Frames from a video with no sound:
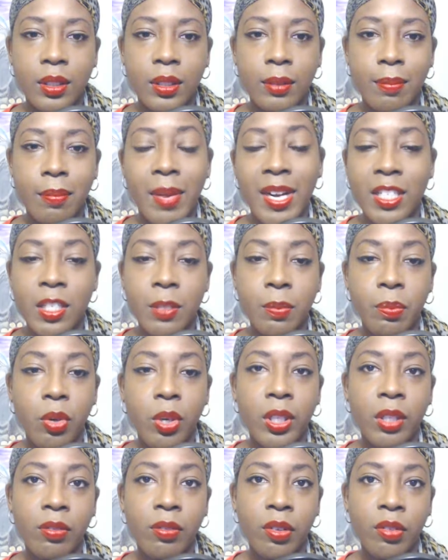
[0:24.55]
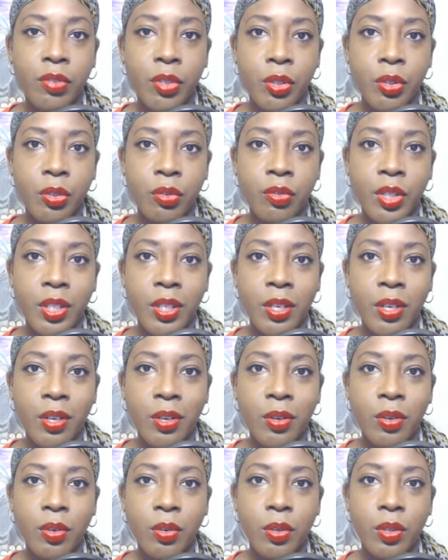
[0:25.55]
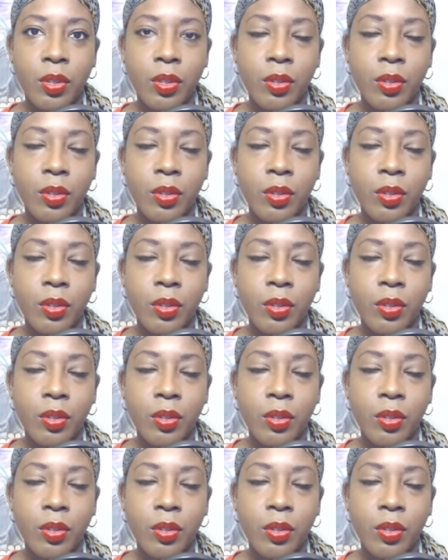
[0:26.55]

my spoiler review video